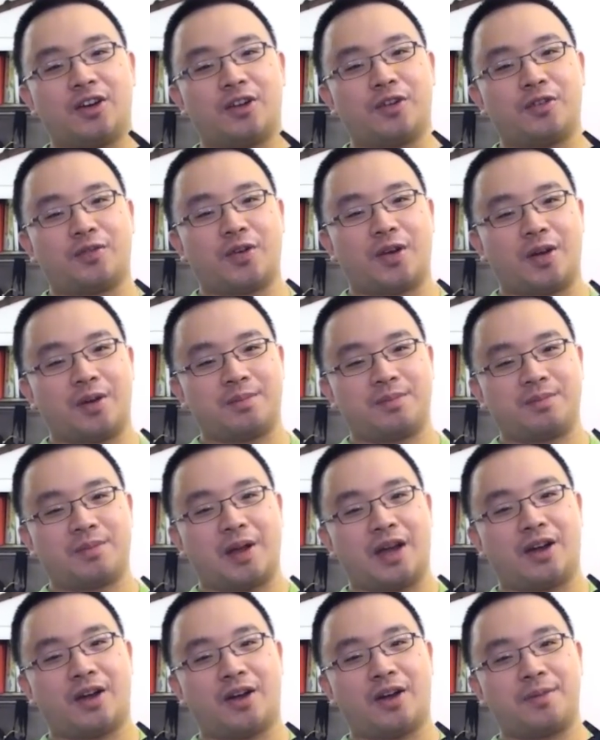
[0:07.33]
Hello from
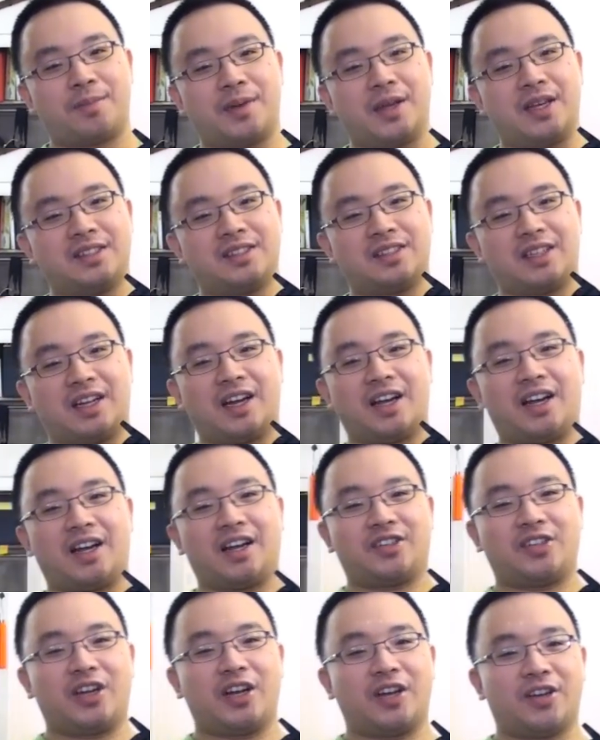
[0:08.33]
MakHobby's
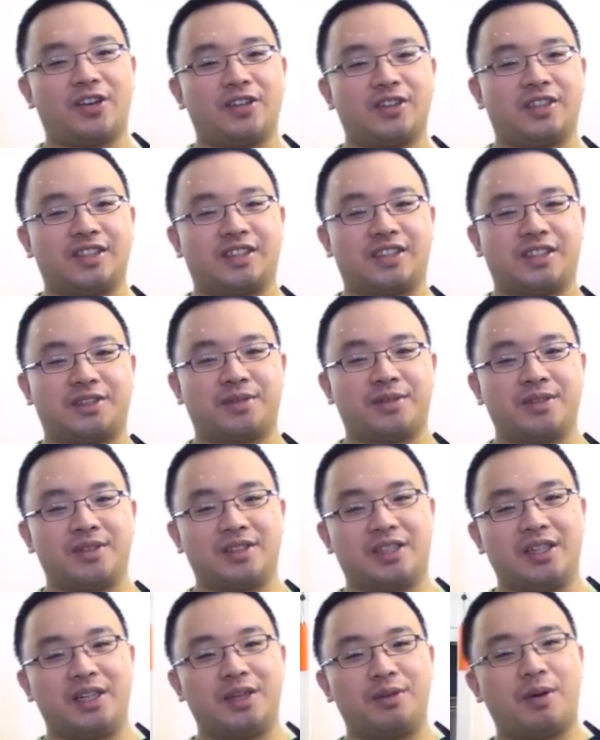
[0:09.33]
channel. This is
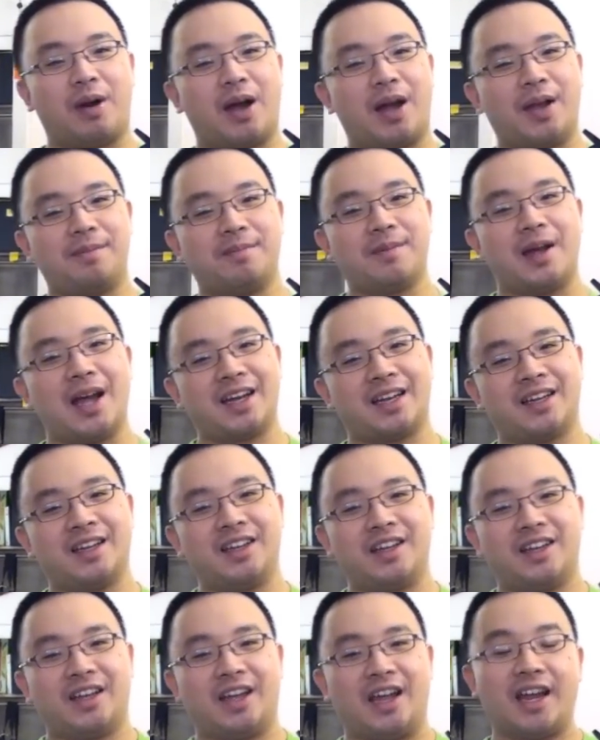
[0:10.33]
CY Mac,
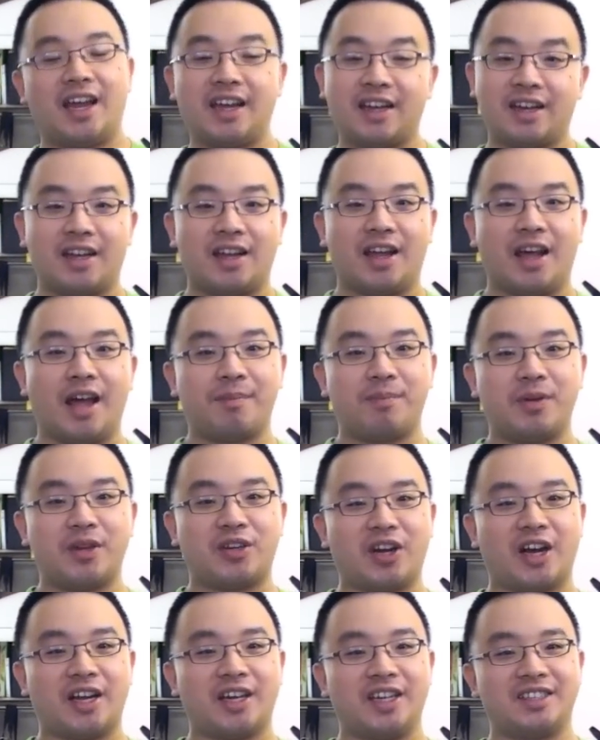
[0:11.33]
and Happy
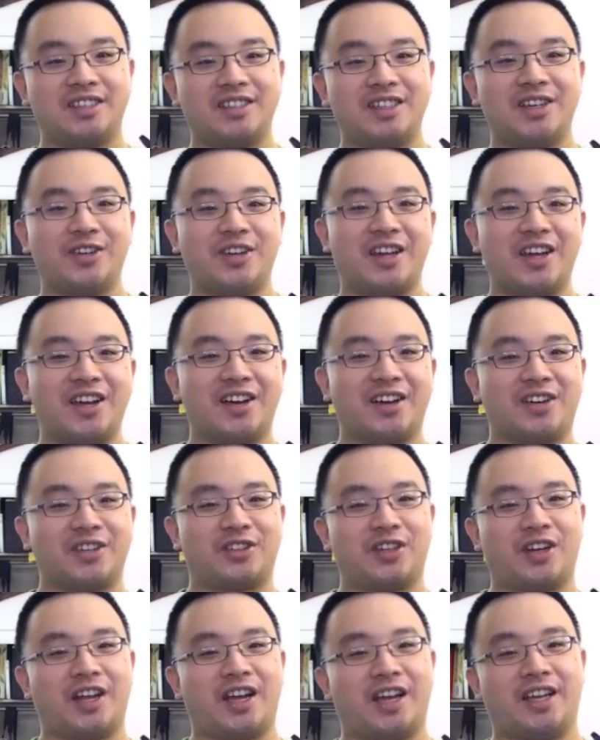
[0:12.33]
Chinese New Year!
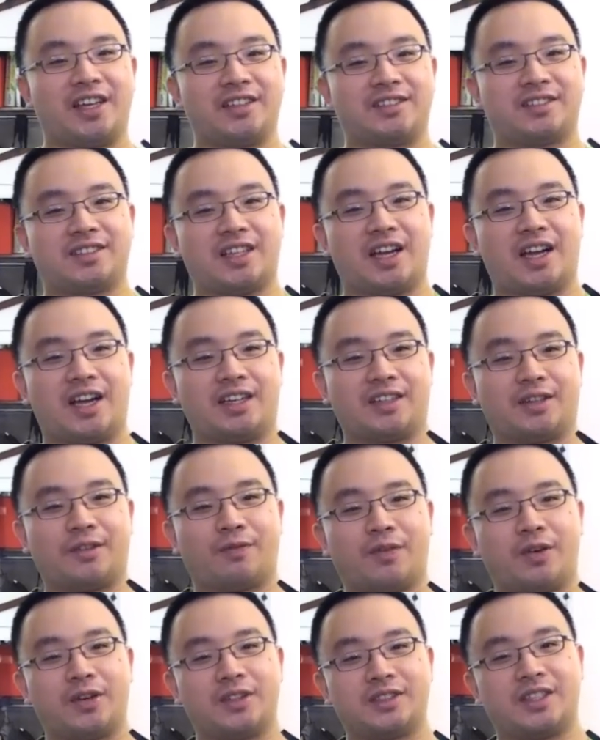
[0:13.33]
Today is the
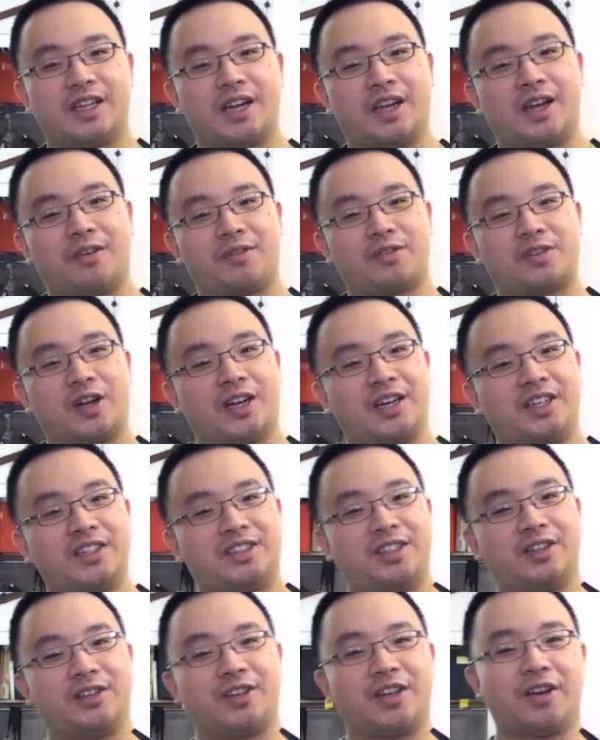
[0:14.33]
first day of
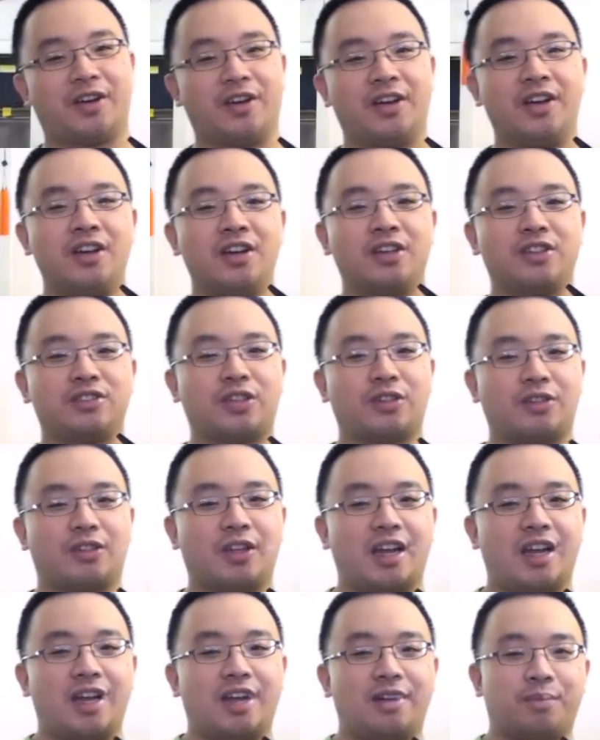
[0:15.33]
Chinese New Year. So
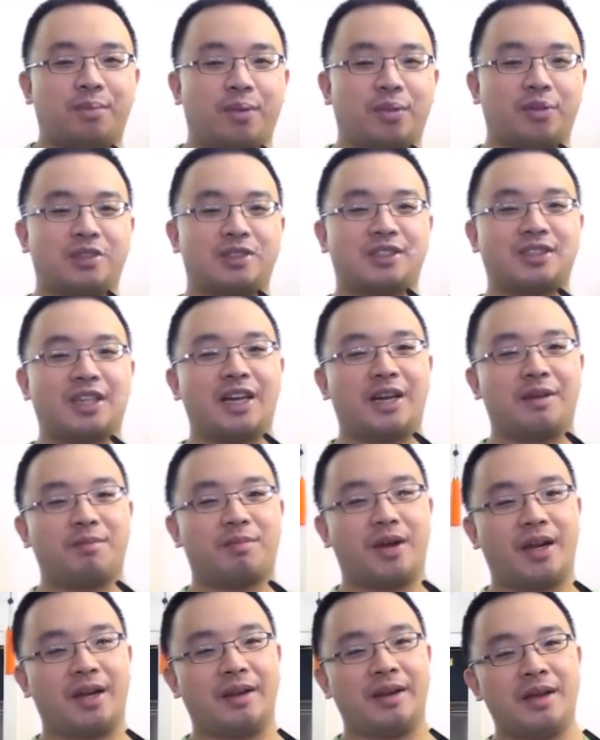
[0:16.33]
today we'll
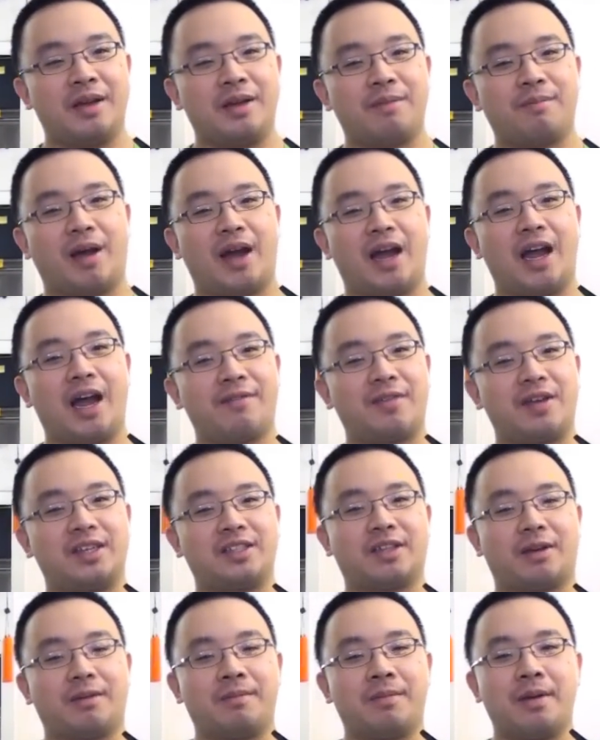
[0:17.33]
celebrate by having
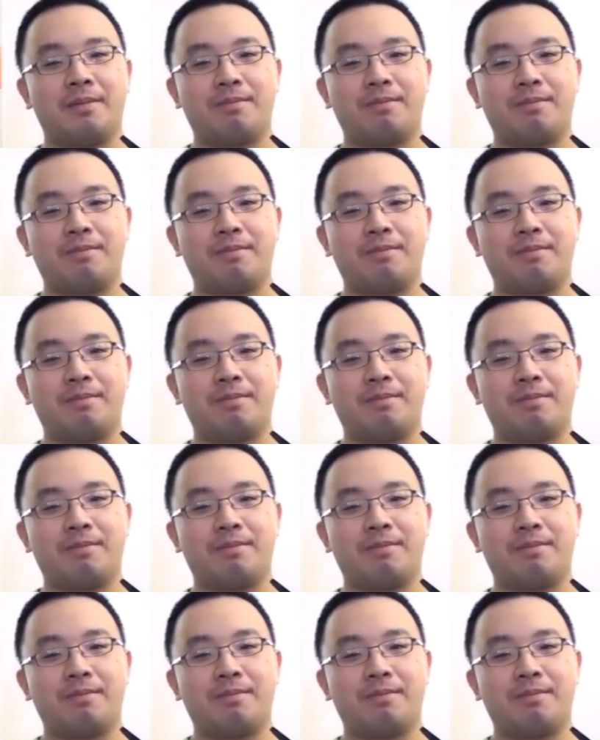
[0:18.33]
some